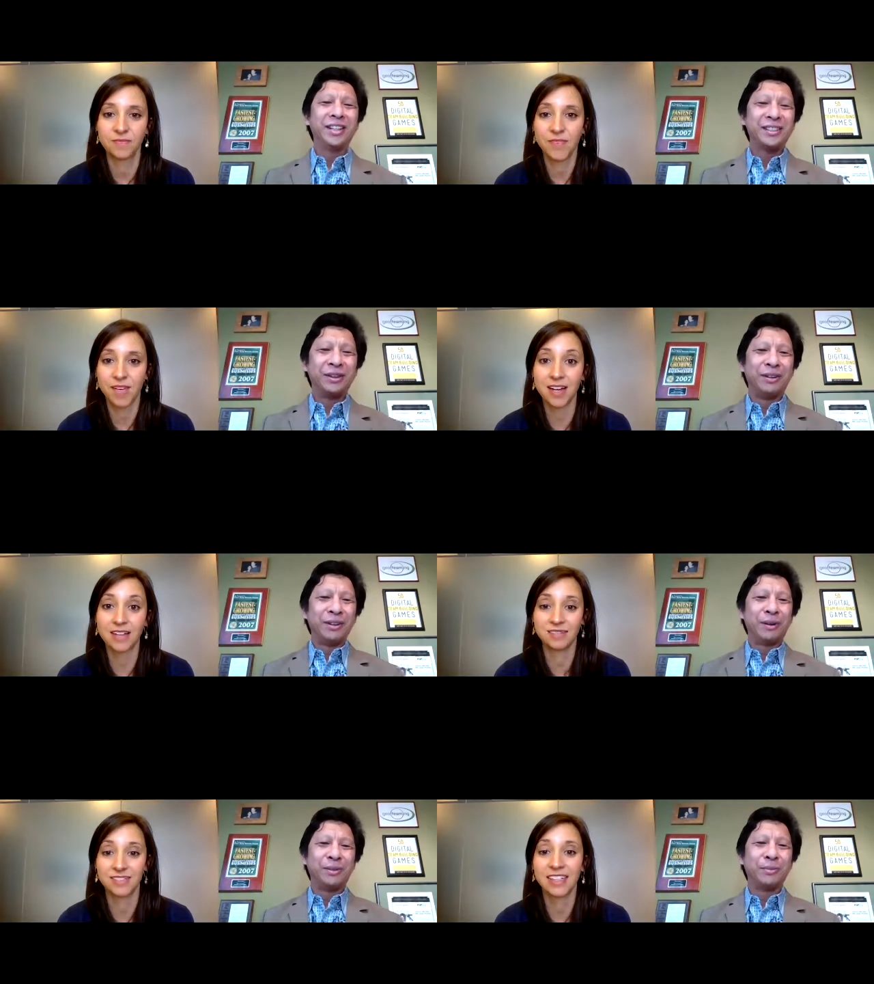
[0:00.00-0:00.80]
Speaker 1: Yeah. So that
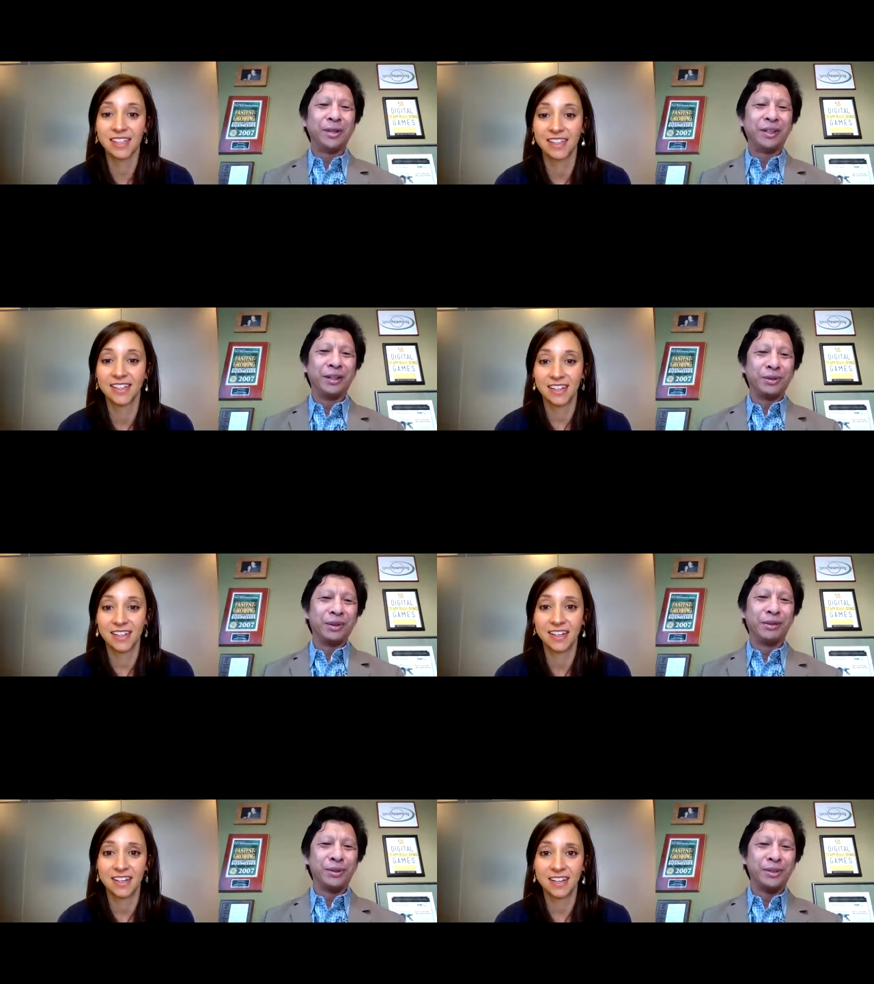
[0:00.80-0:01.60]
was one of the other key
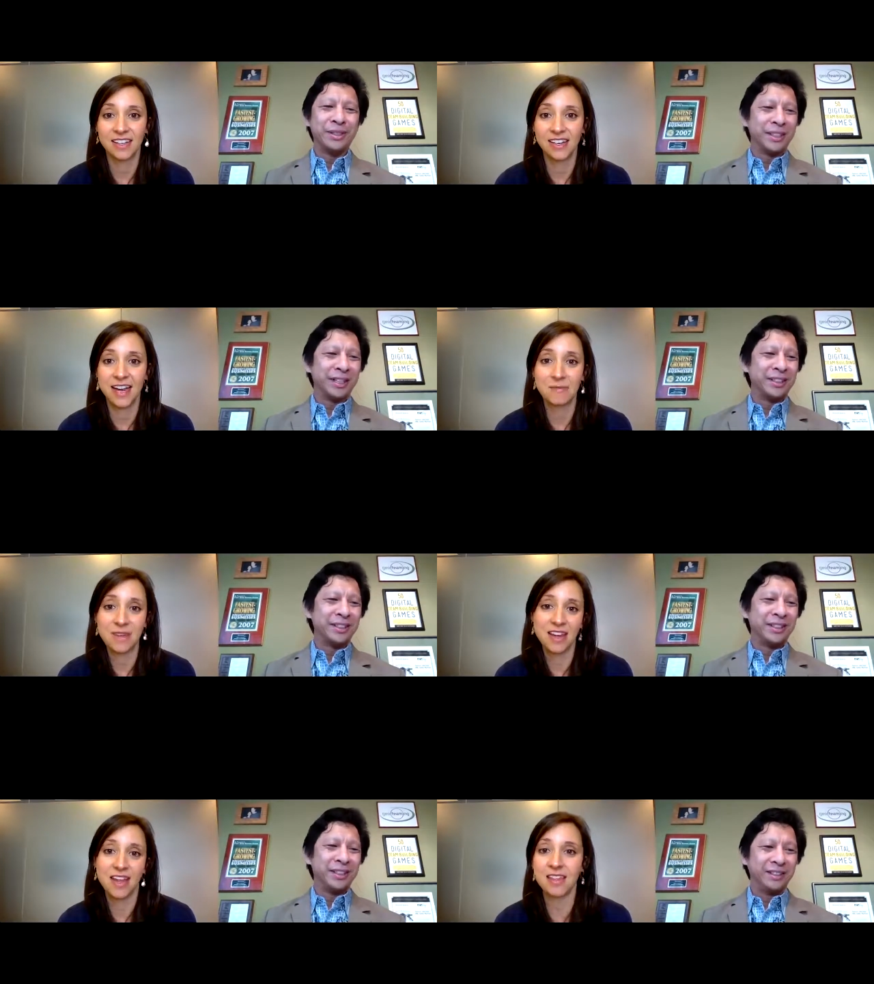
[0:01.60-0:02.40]
results yeah, that I, I mean, saw.
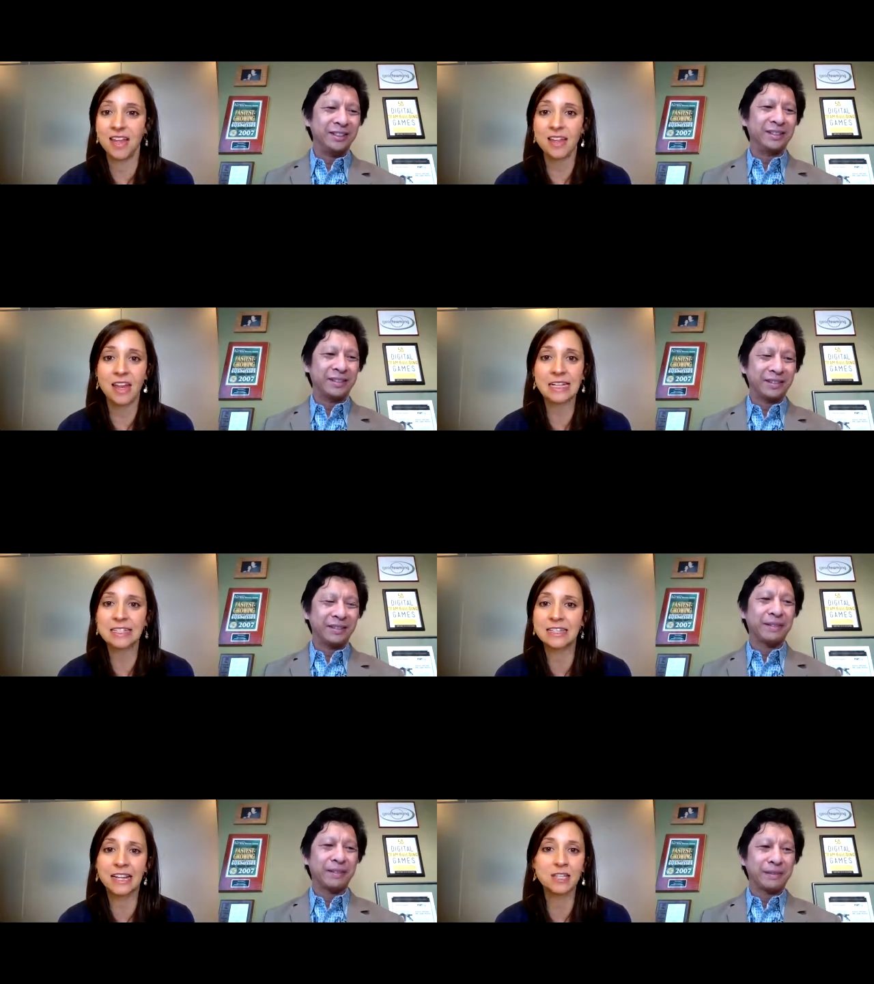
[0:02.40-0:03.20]
Speaker 2: And that's
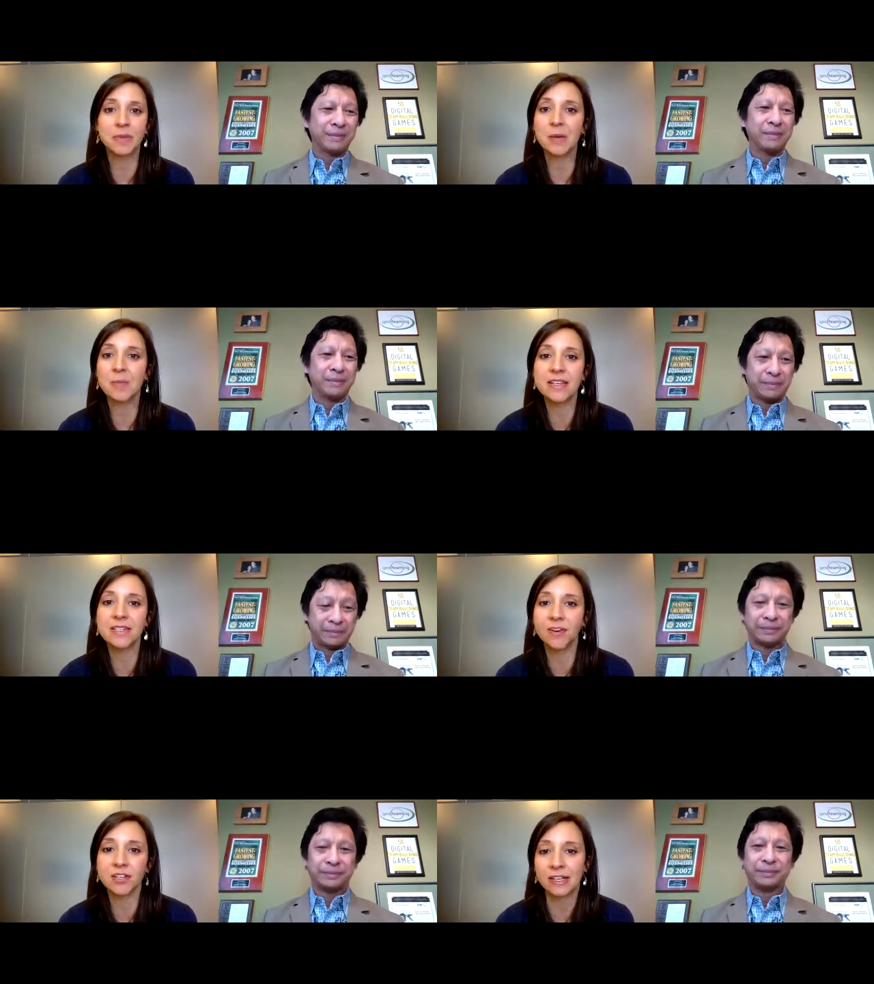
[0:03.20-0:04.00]
that's a big piece of our
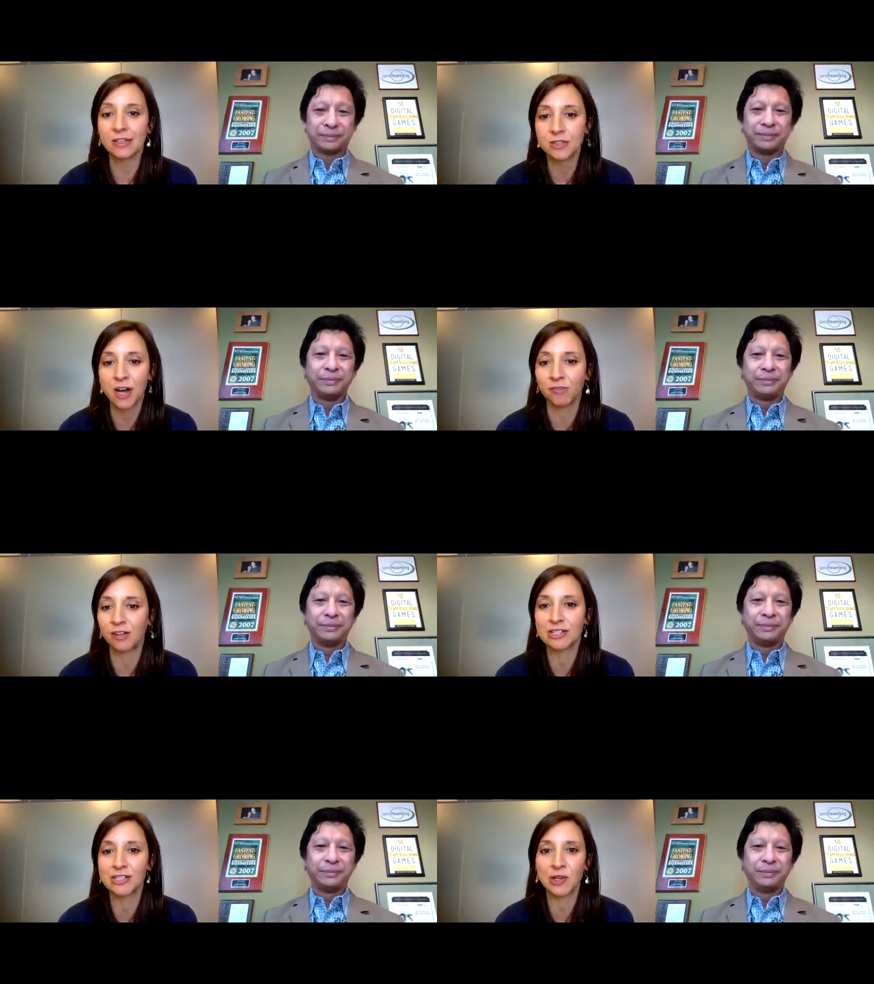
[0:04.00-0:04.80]
sales conference.
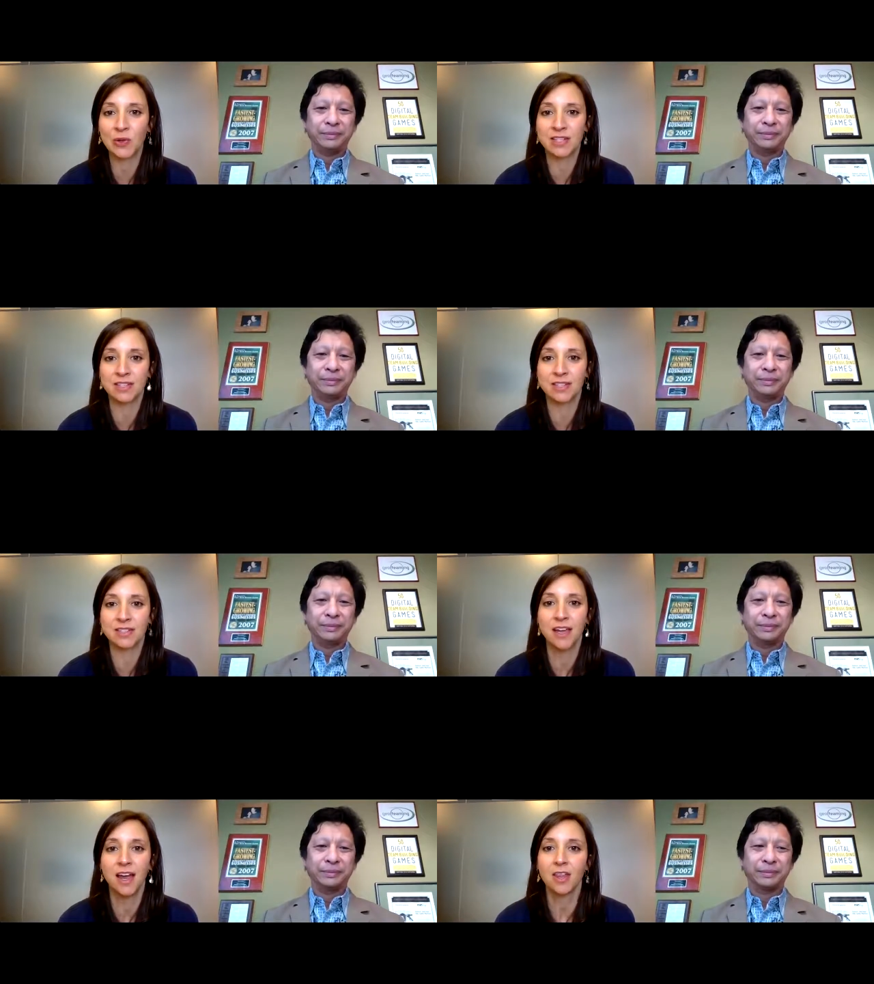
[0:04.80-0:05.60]
You know, this is
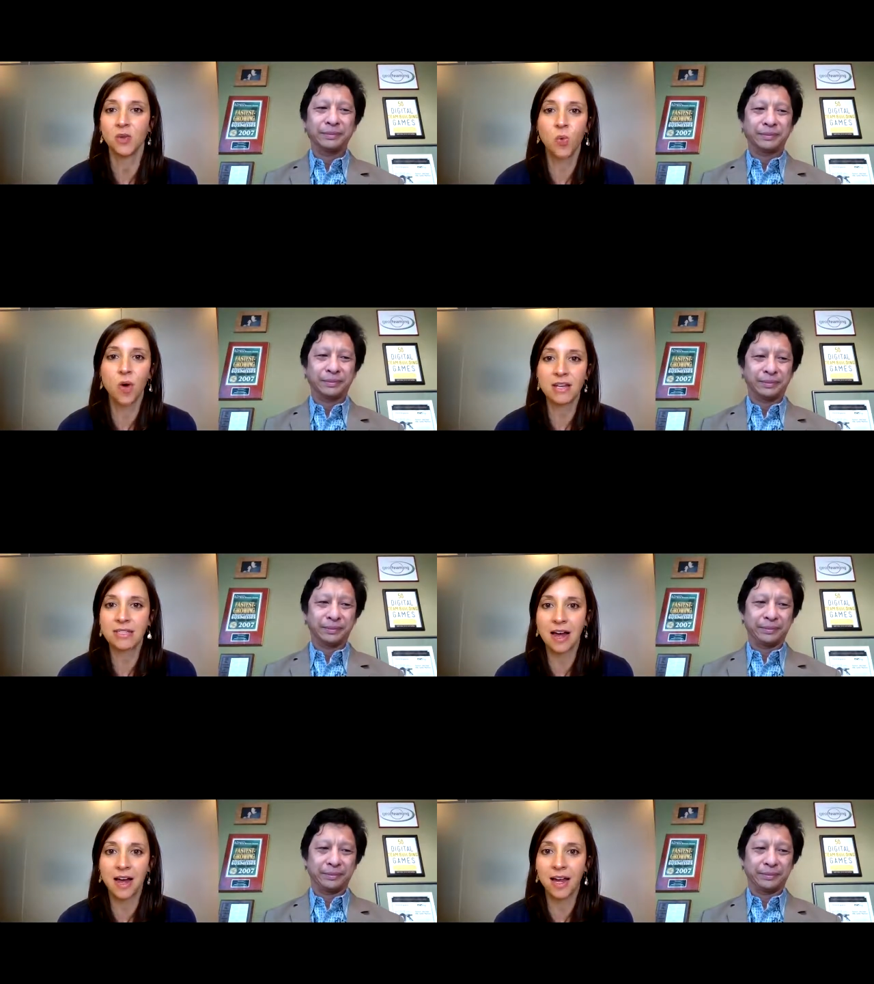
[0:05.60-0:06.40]
the one
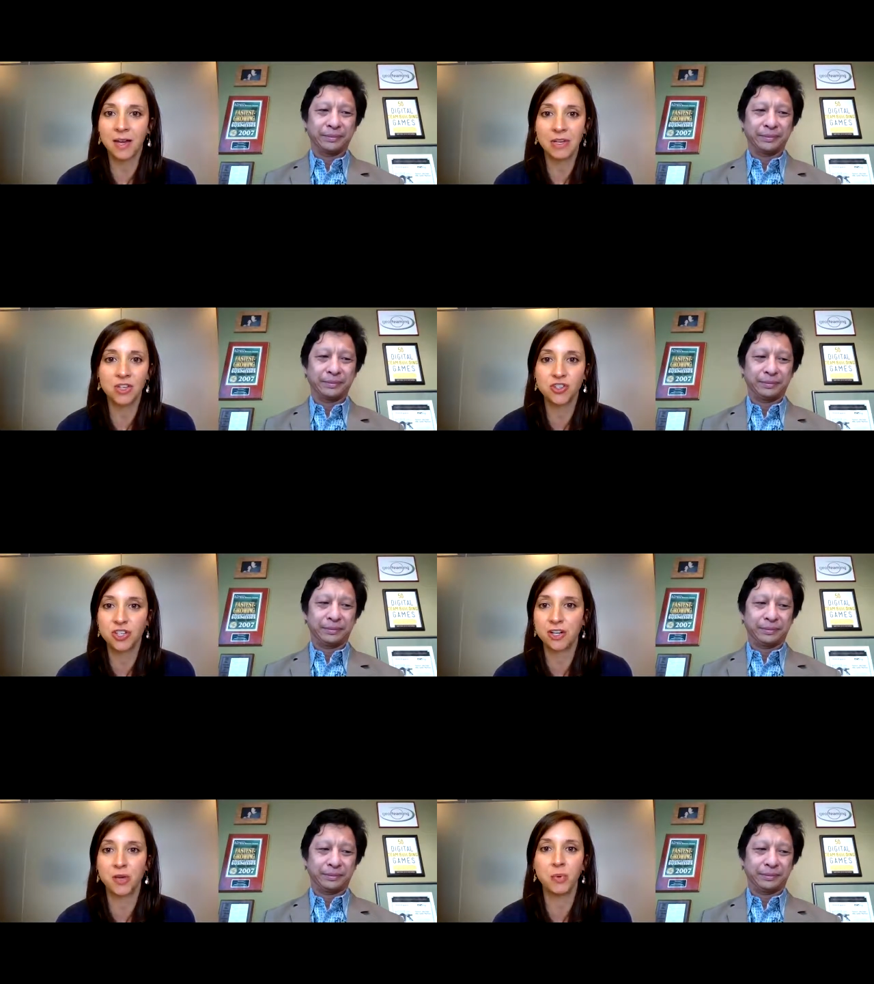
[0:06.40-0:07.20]
time each year
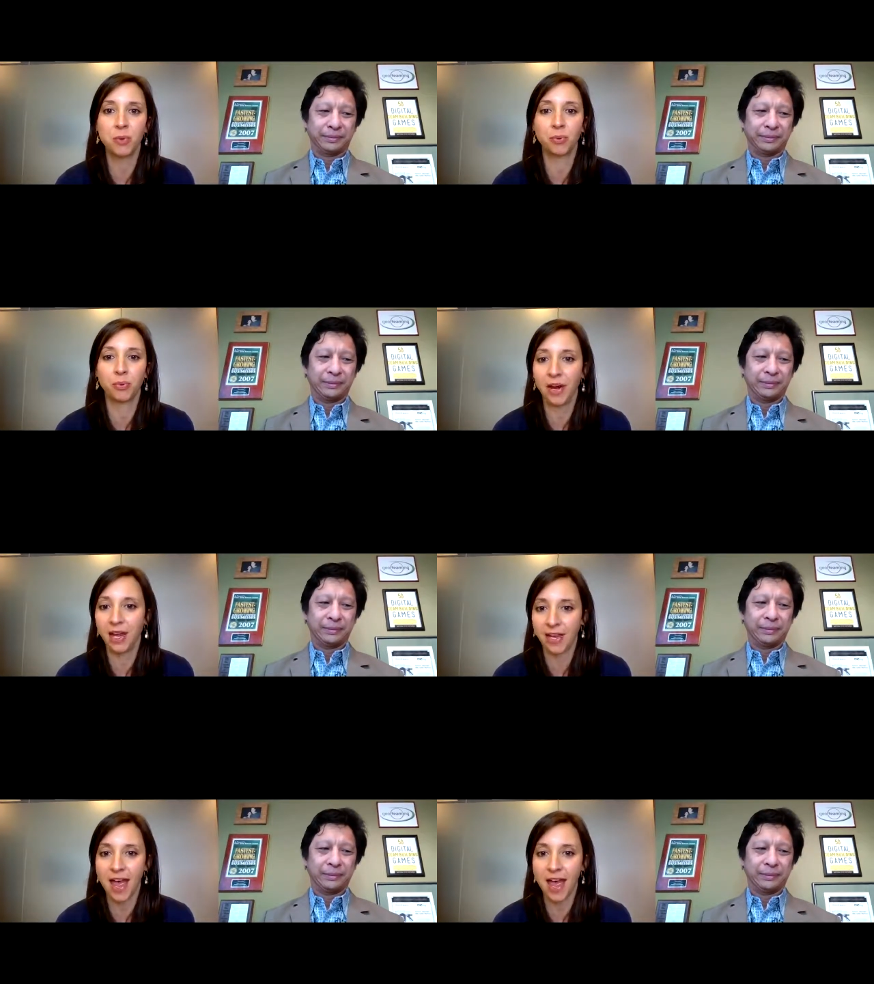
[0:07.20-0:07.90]
that we bring